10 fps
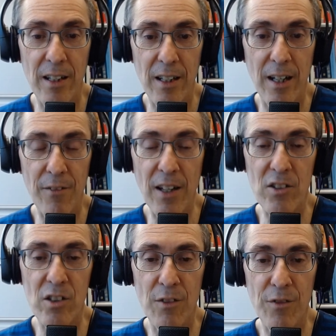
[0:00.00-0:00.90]
And if
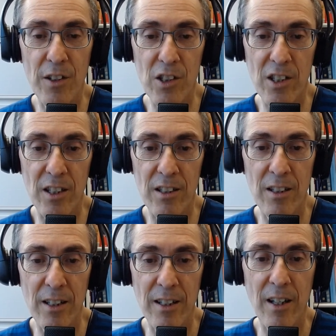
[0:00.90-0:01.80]
that's deficient,
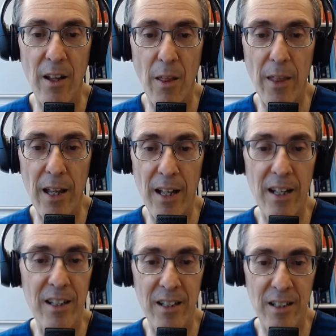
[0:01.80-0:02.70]

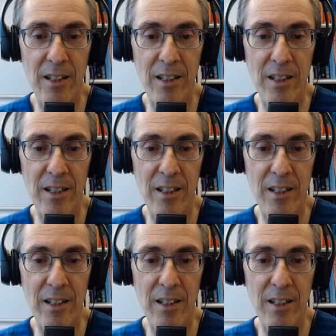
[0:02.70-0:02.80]
then